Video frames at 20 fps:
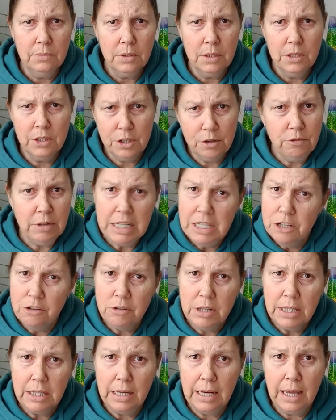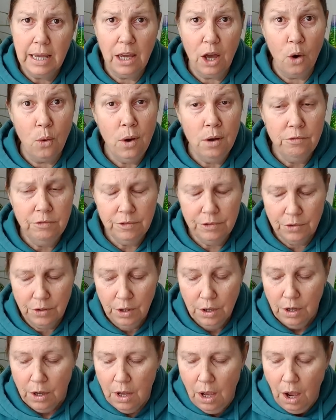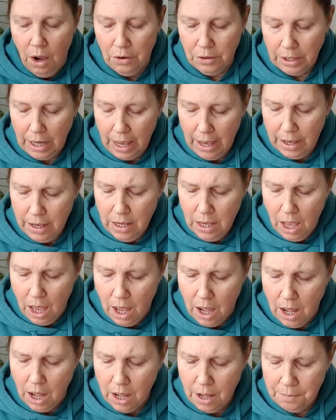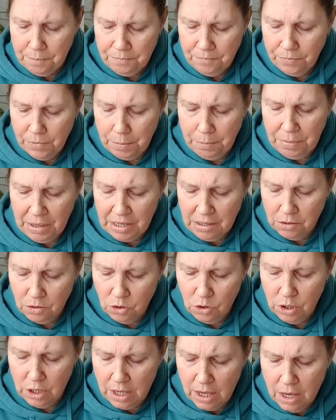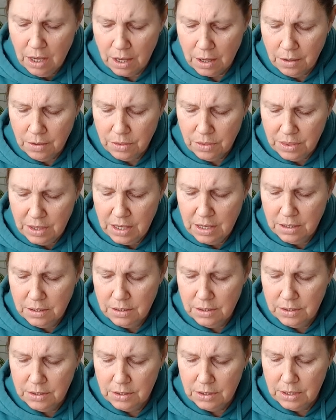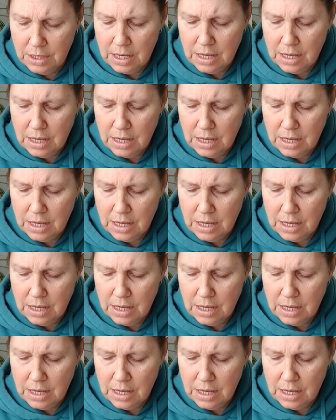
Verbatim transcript: surrender and let go of, okay? But, yeah, there's